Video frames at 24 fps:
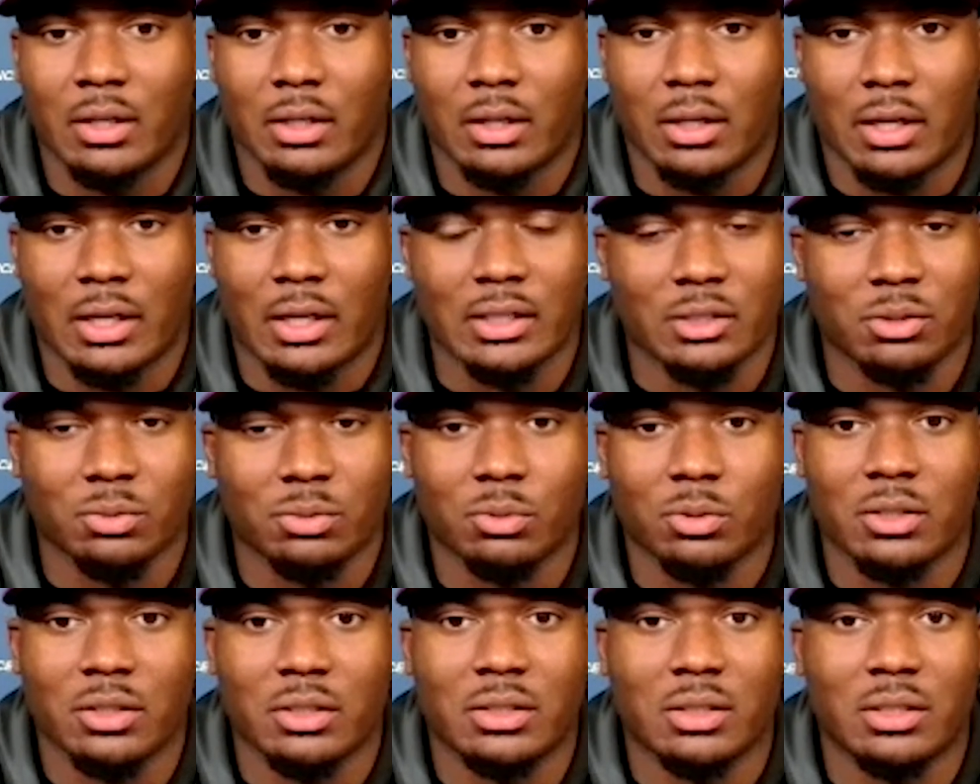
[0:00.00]
I just
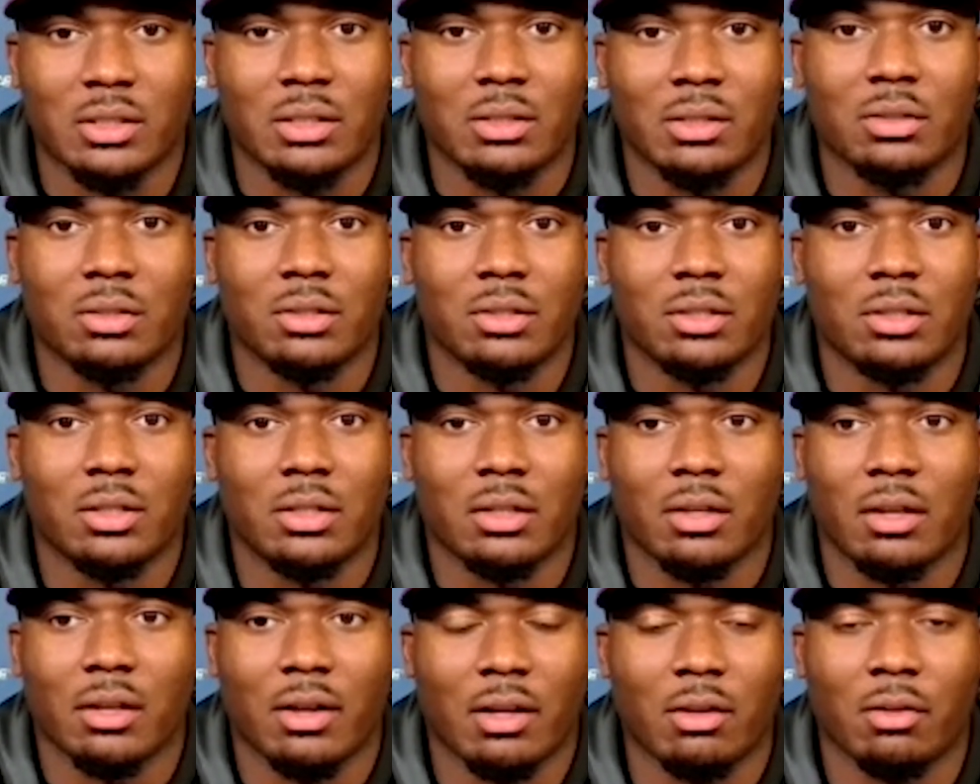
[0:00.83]
want to continue to
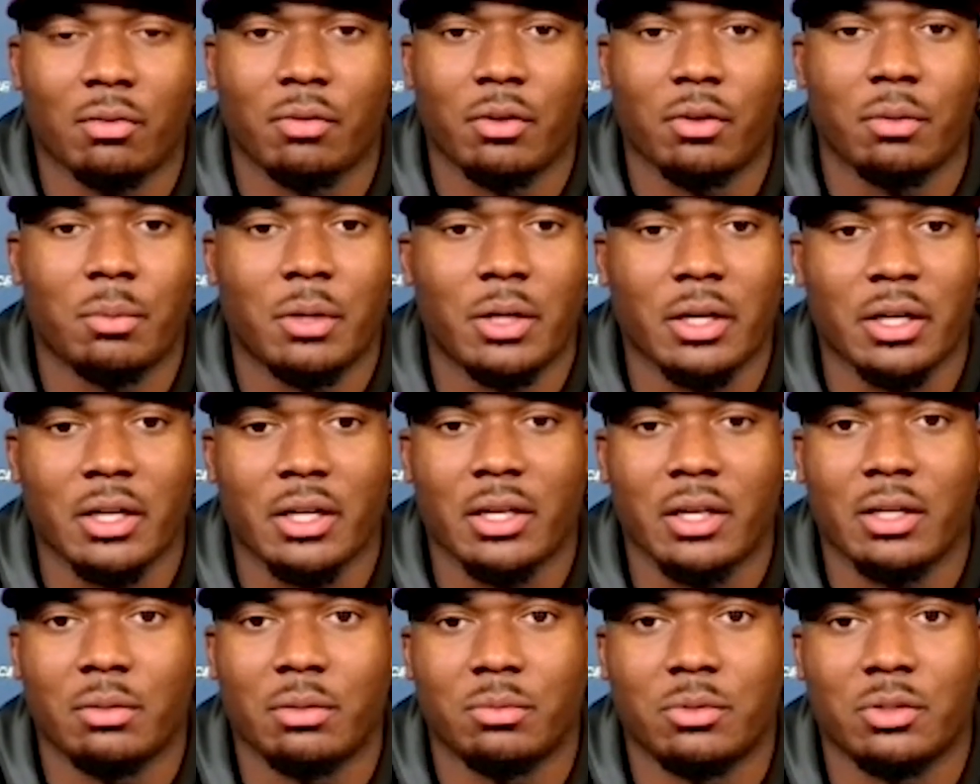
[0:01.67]
elevate my
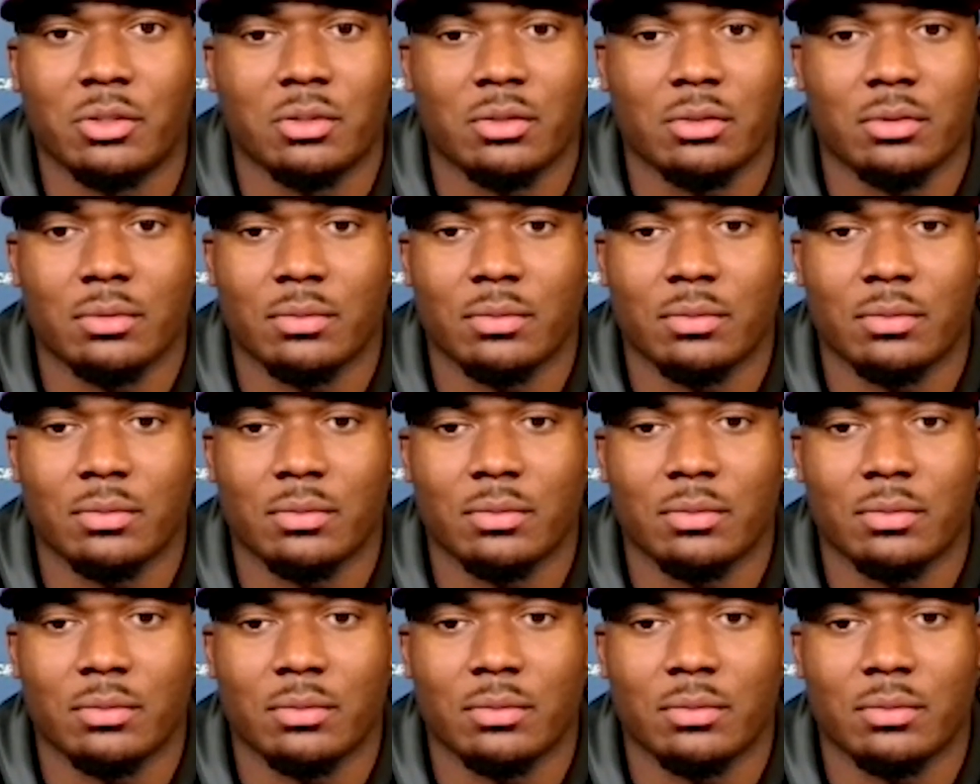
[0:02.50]
game and